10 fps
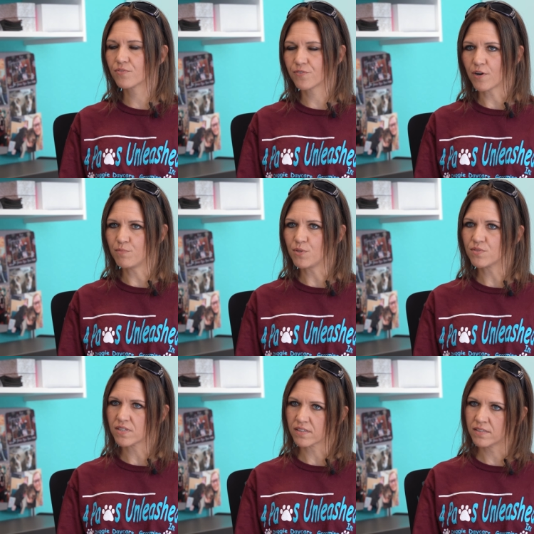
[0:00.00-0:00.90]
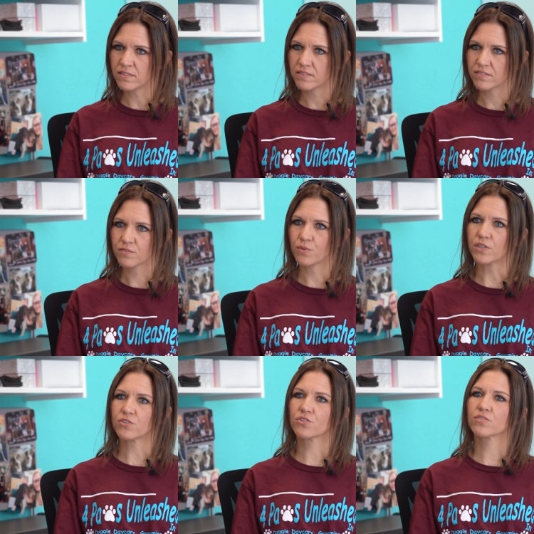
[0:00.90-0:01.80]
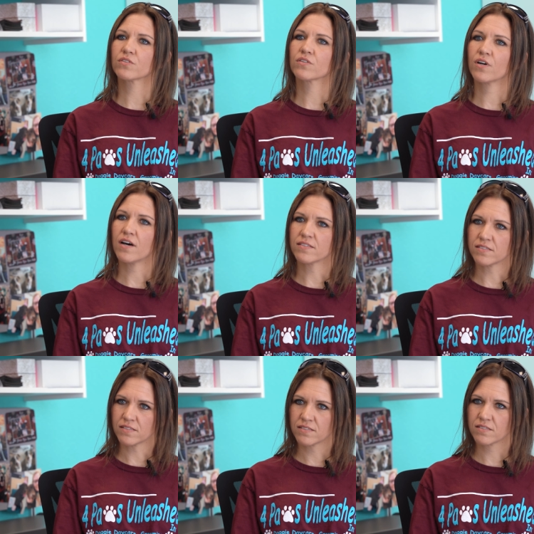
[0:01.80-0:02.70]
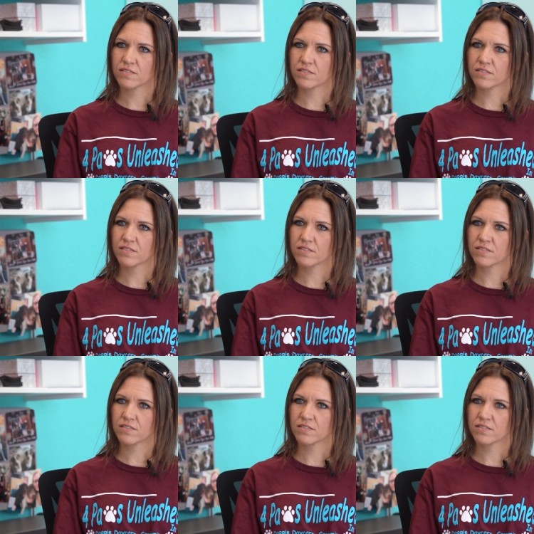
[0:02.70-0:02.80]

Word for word: from New Zealand, which causes